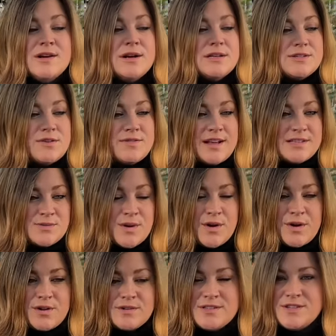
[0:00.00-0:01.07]
So if that's what you're
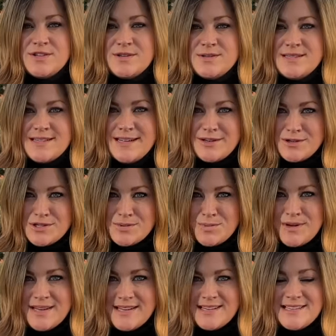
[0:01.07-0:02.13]
used to using in your
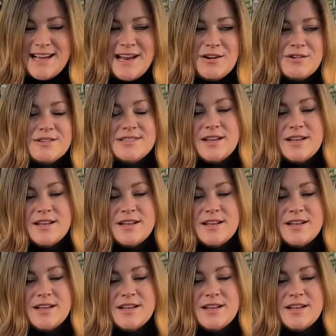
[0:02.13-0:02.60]
spring containers,